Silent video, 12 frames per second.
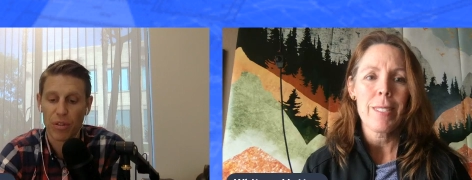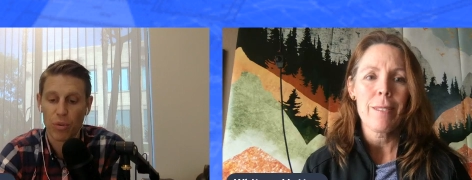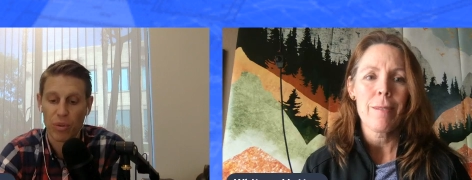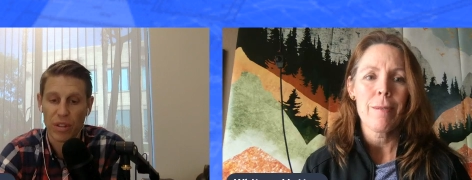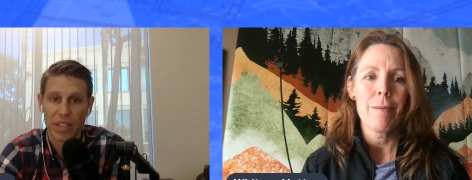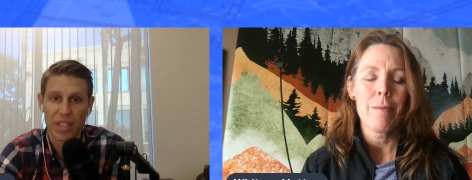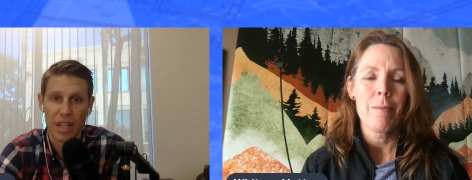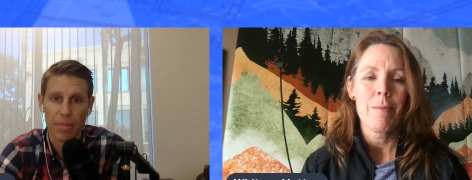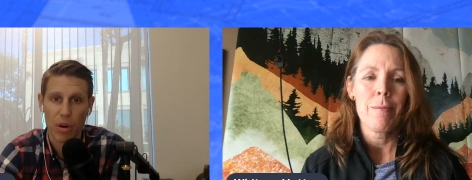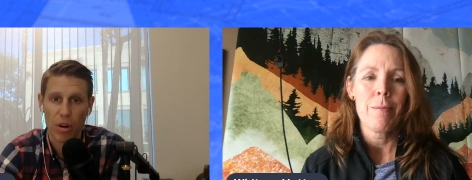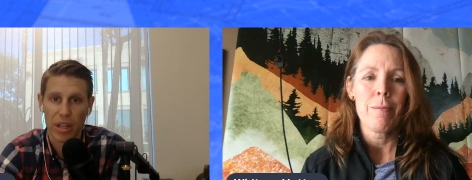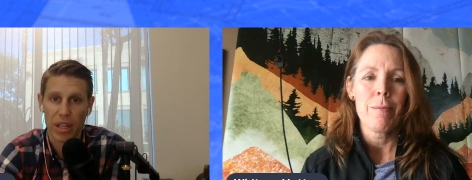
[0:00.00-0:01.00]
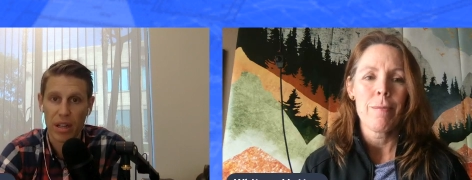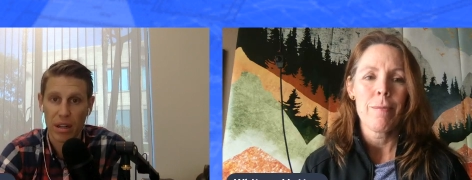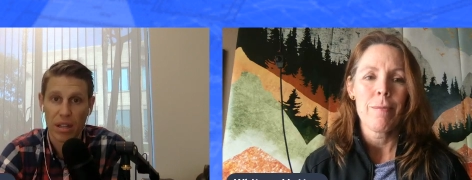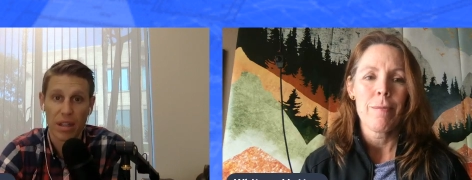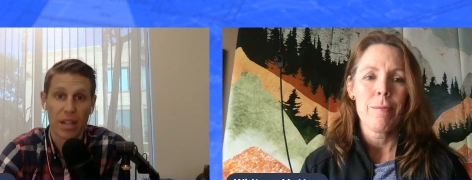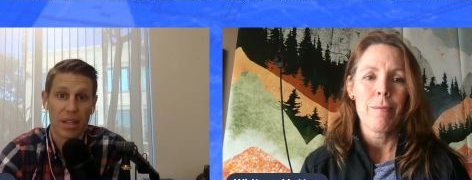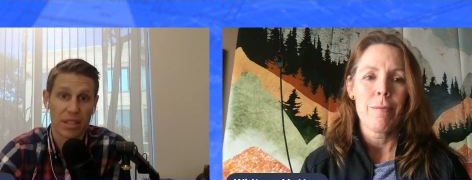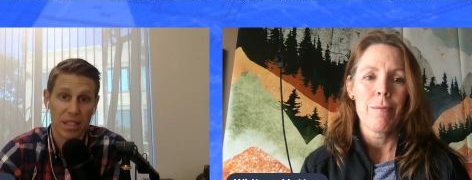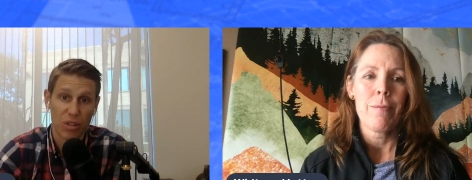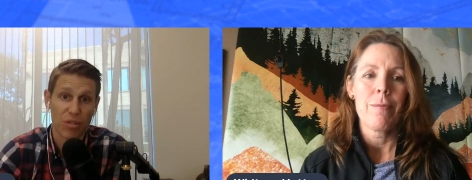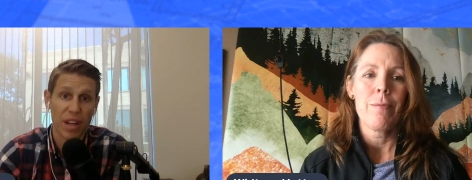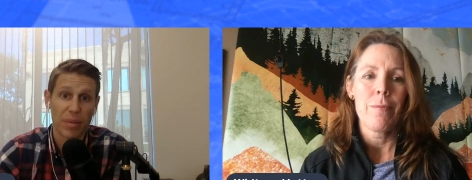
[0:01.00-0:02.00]
Speaker 1: the real estate market on the
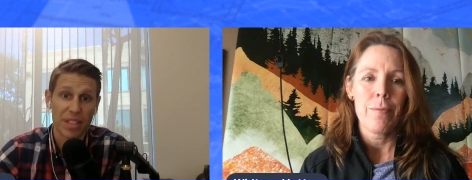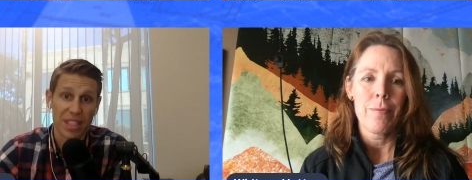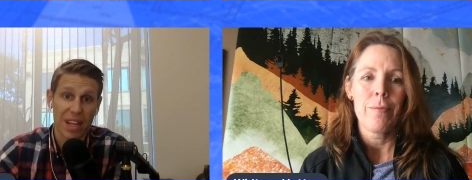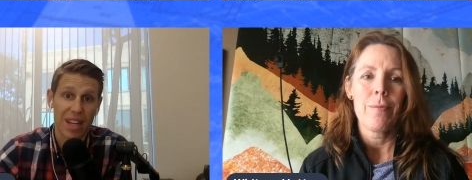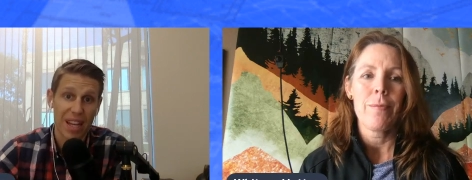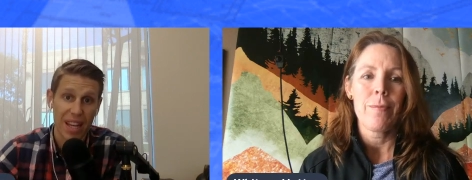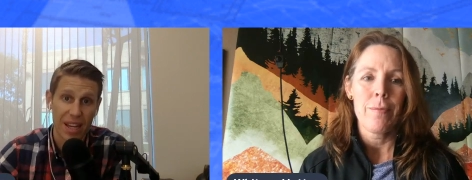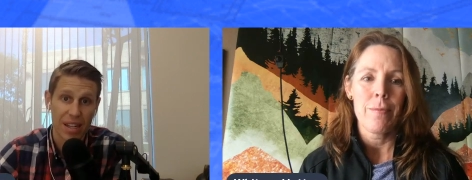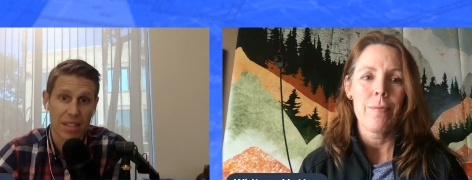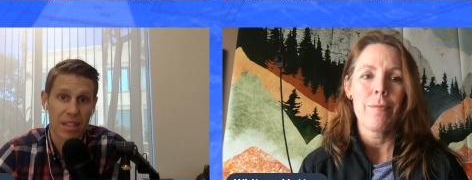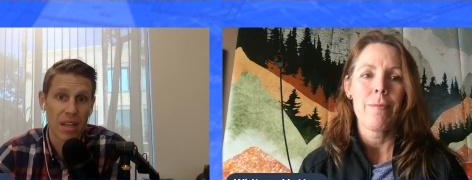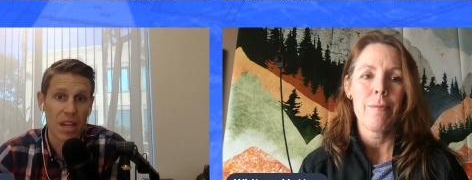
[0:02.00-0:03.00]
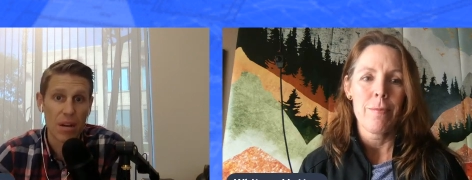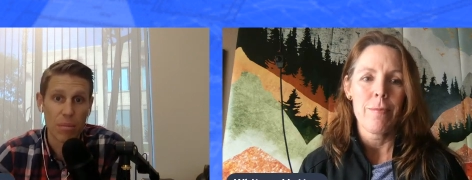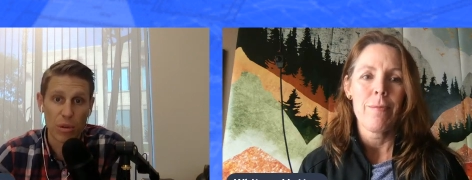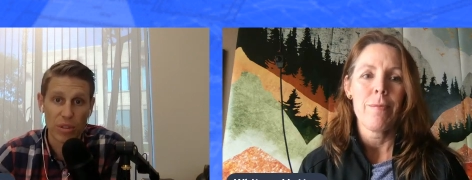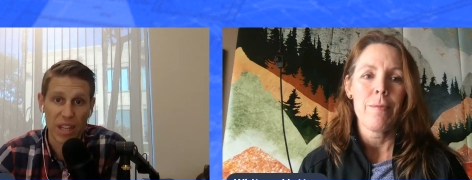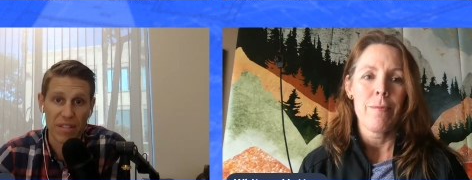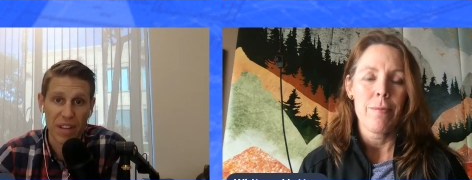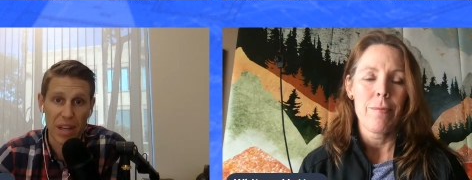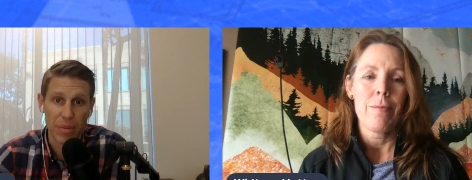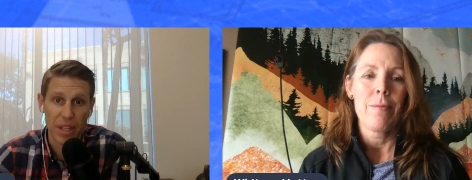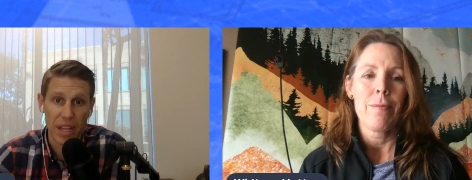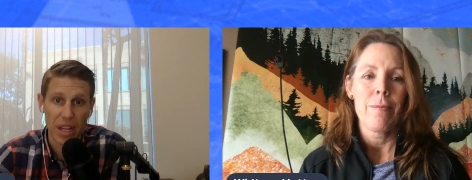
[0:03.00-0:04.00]
single family side and
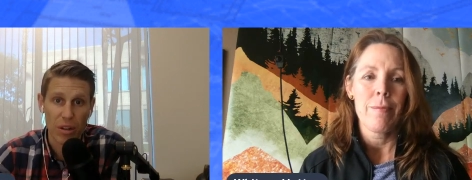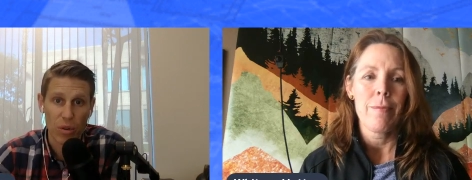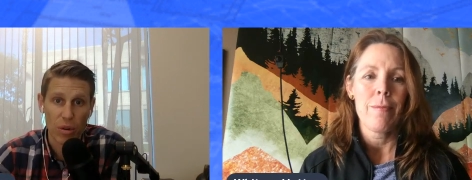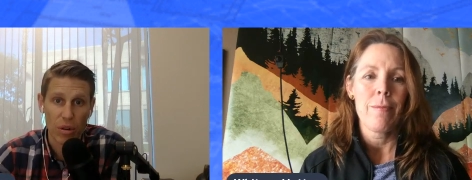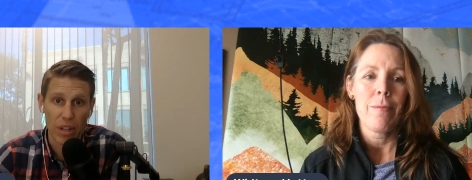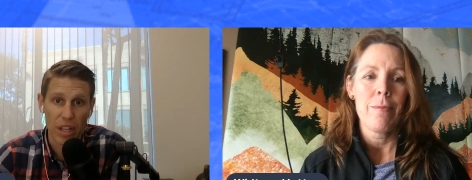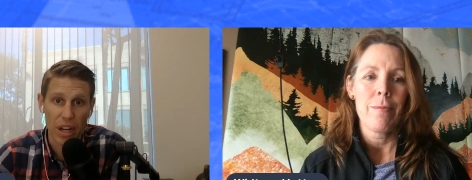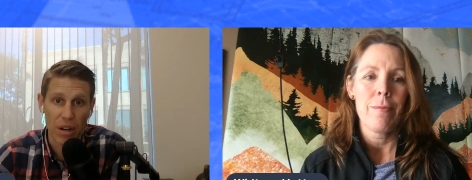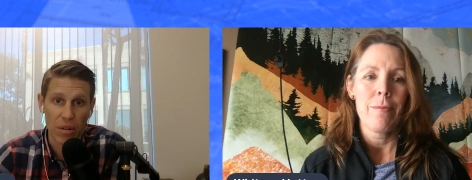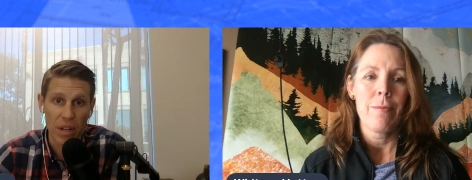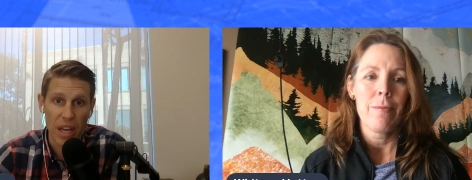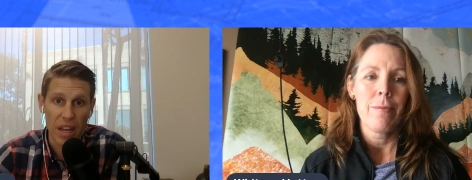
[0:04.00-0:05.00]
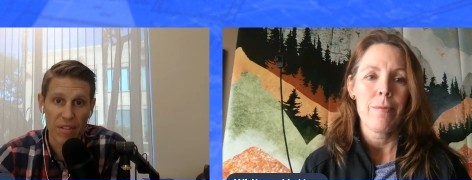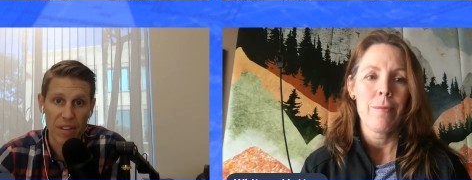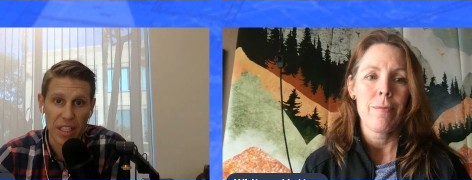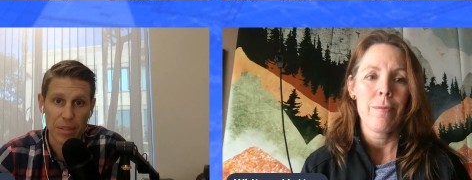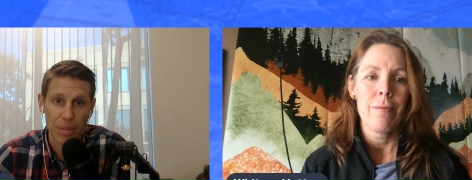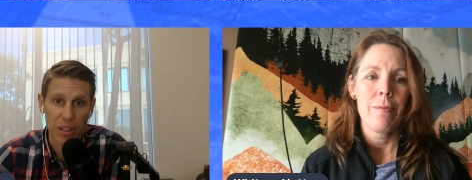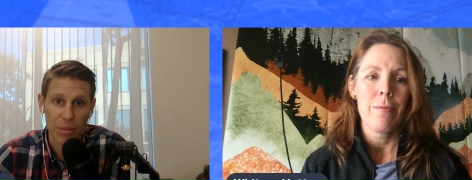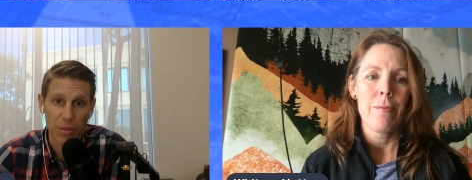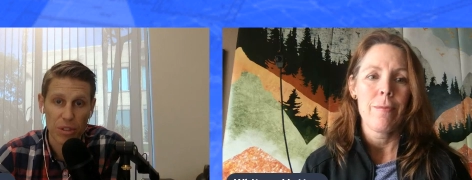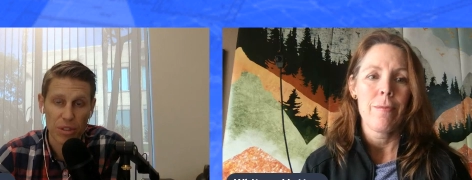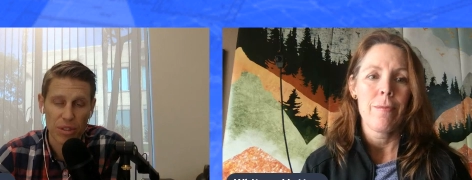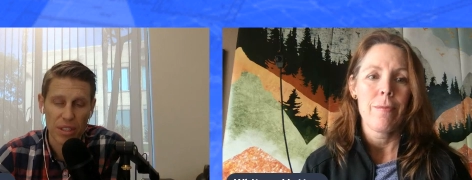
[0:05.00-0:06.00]
multifamily and or you know investment
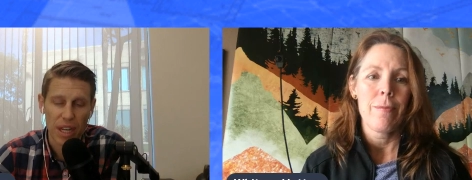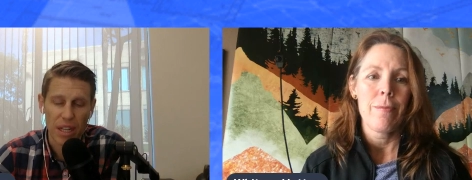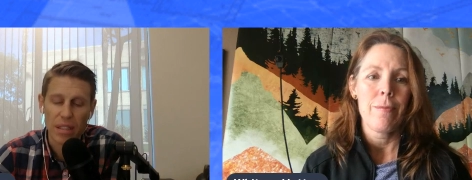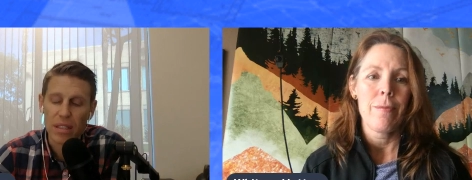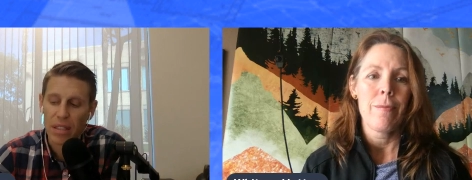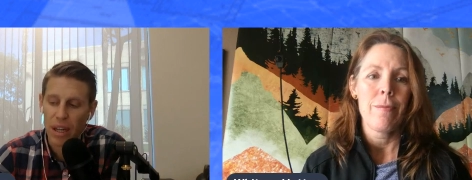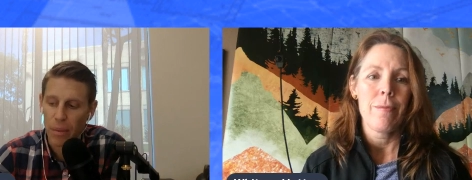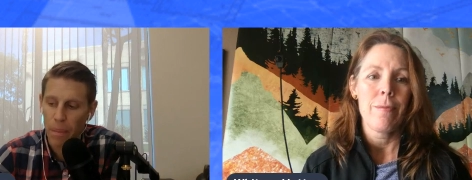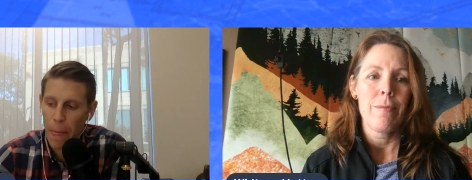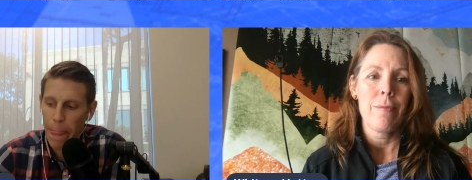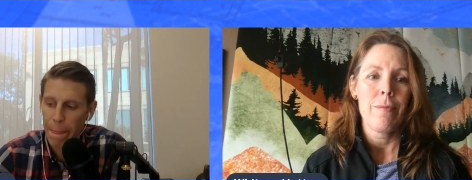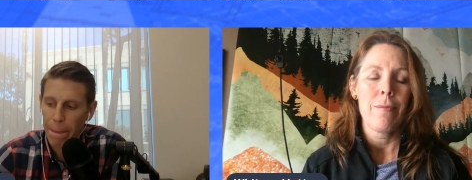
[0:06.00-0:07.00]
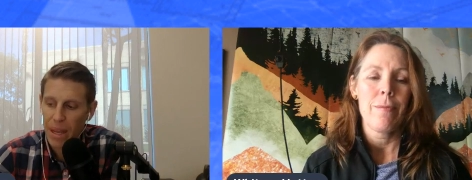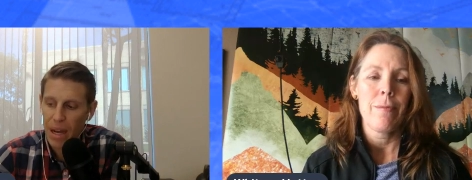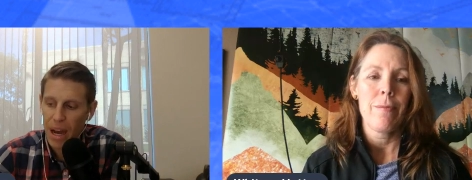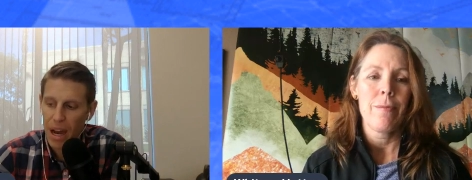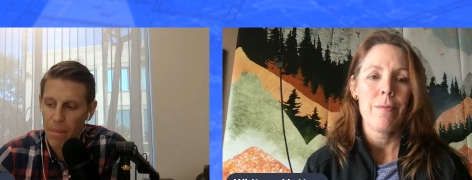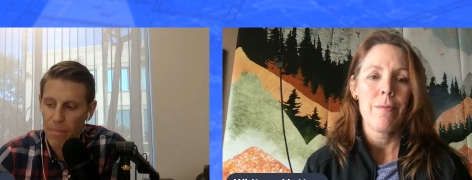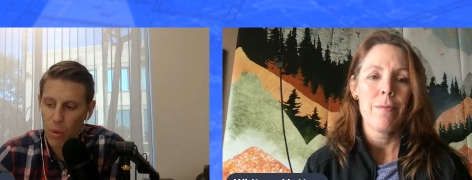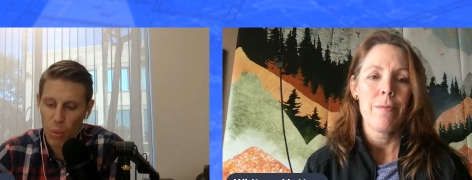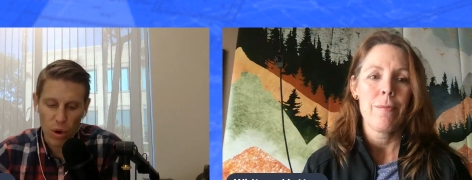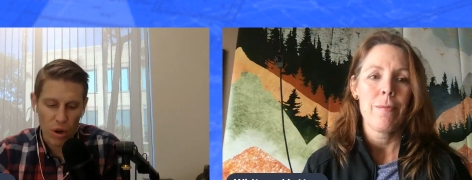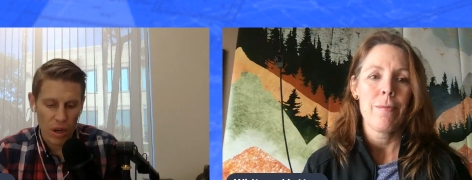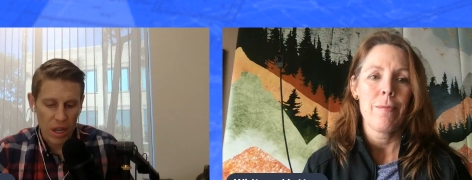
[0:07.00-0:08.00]
commercial side. So, um,
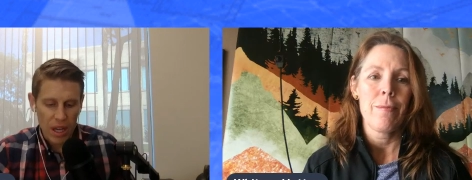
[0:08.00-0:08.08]
well,